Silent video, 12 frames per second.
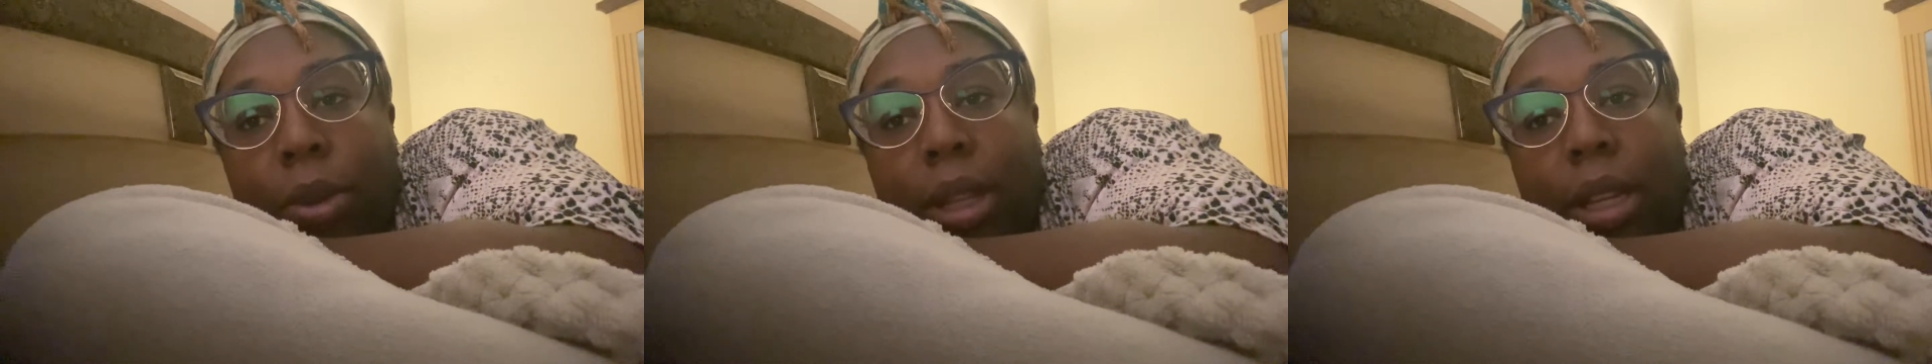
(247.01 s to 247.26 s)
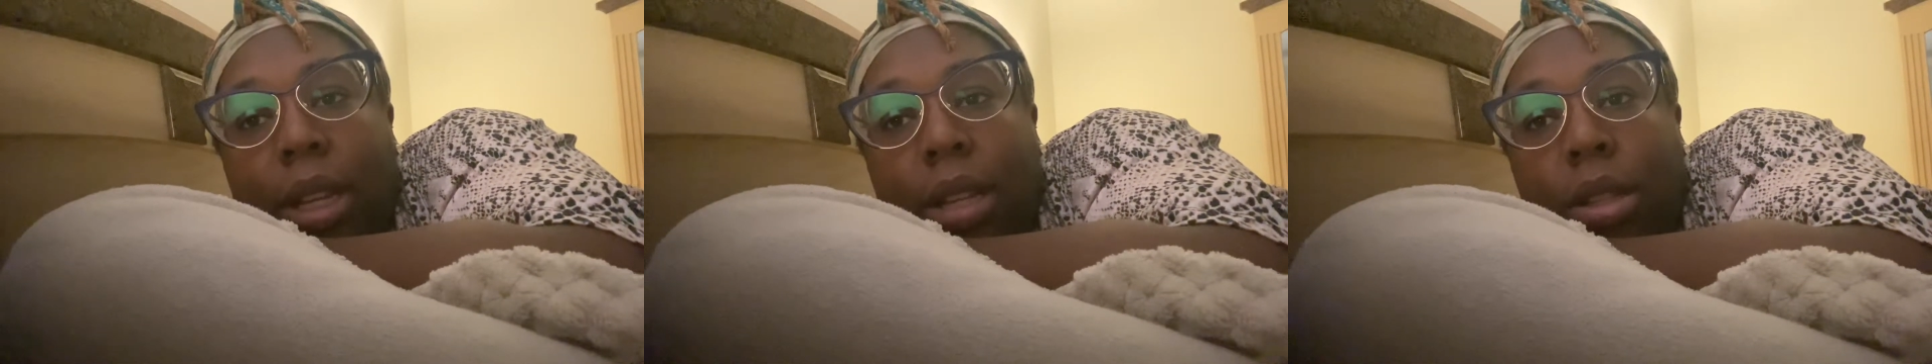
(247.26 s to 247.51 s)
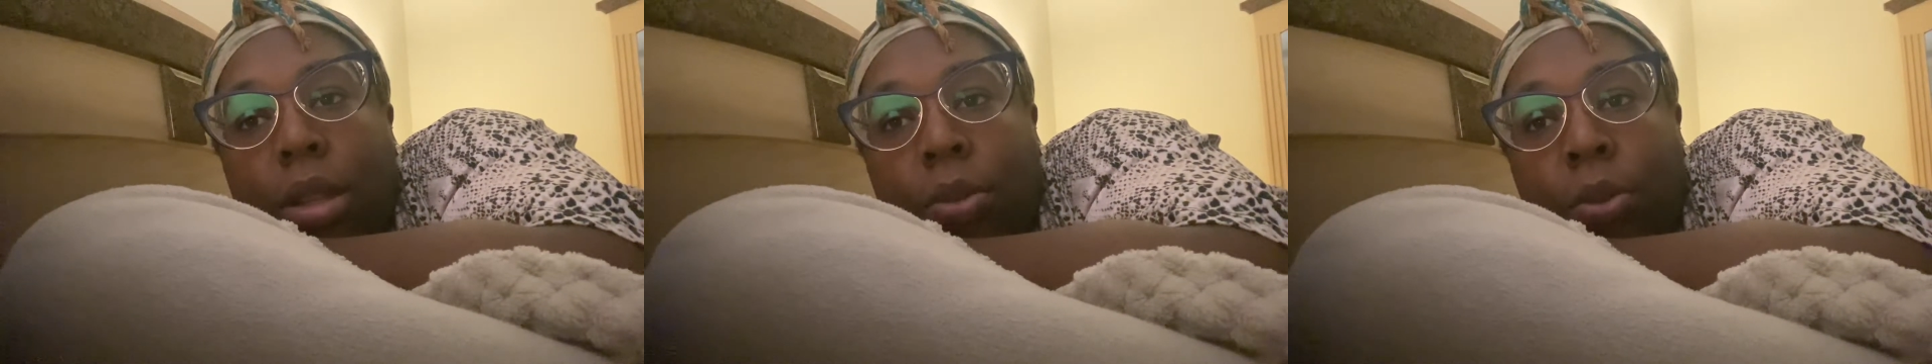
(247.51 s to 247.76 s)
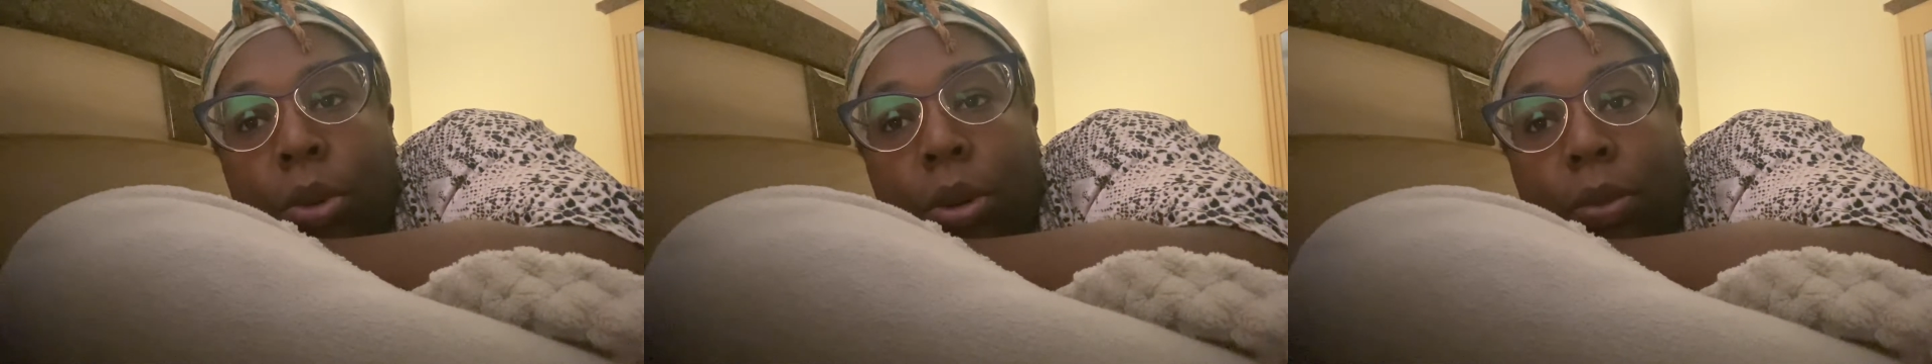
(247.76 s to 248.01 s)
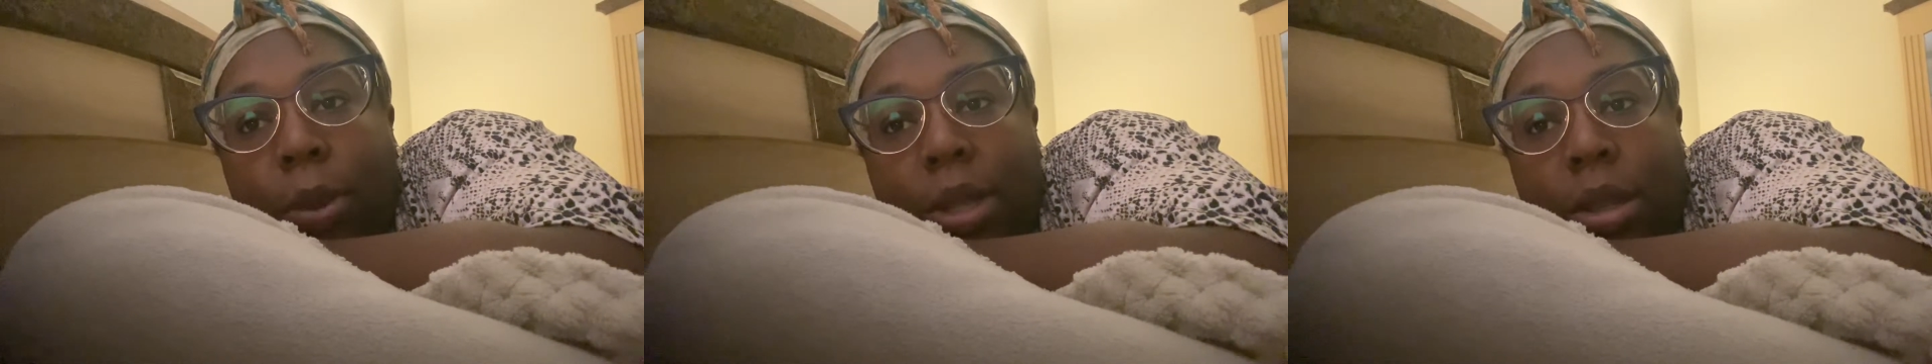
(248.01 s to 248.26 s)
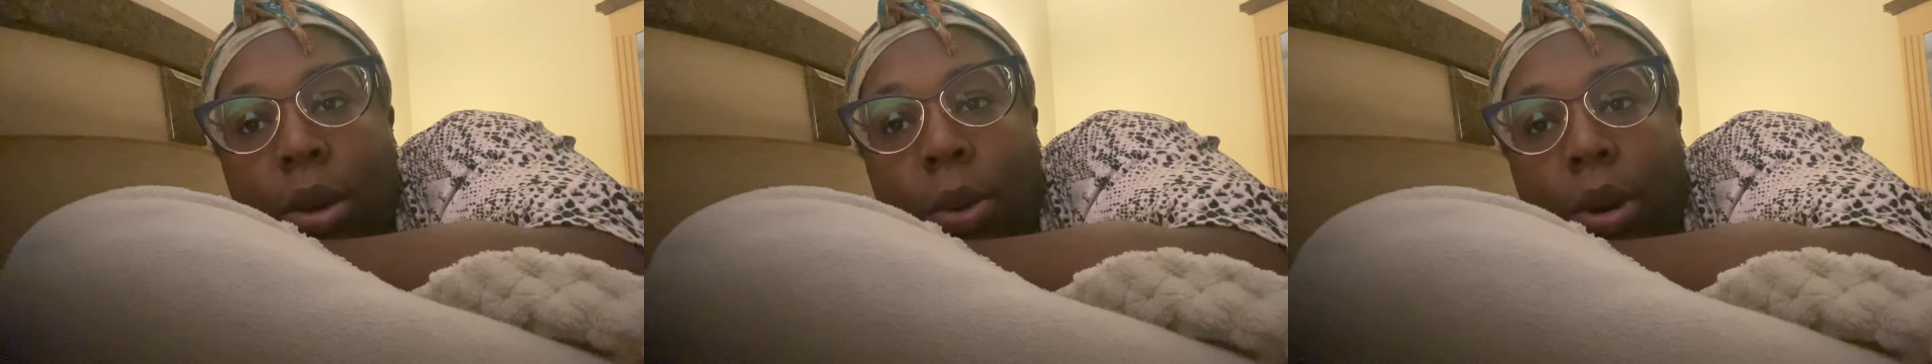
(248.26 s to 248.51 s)
really get to the root of
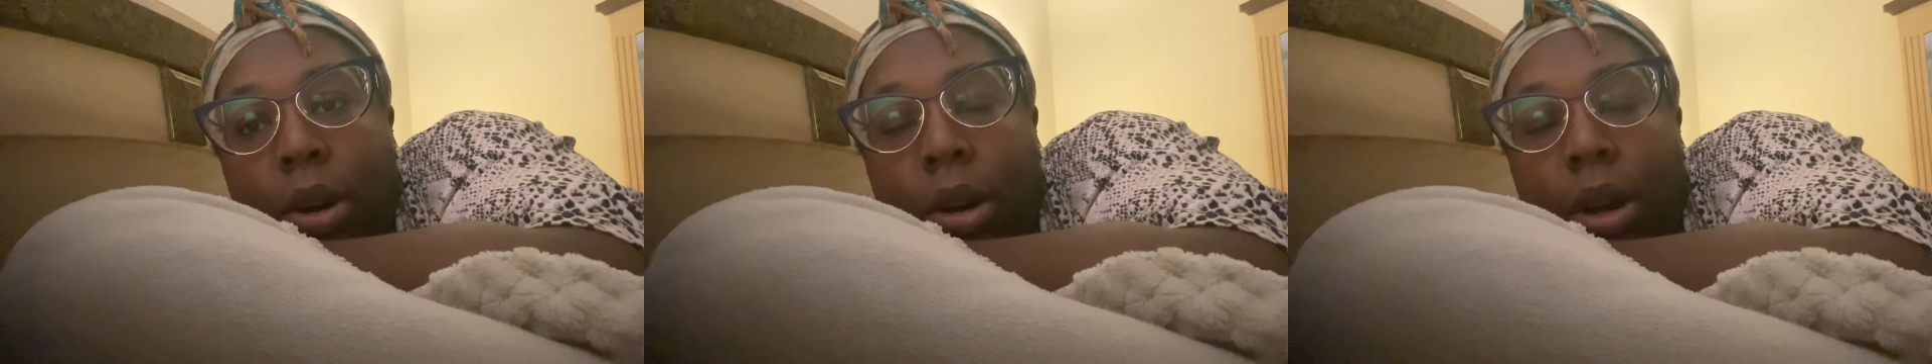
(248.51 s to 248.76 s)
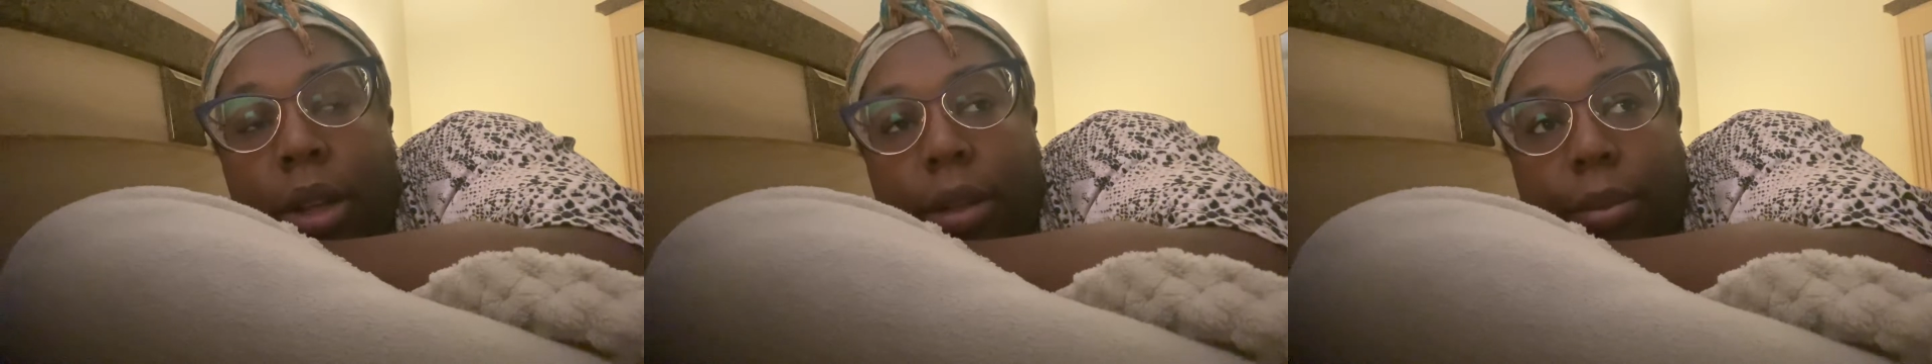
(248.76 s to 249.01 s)
what's going on.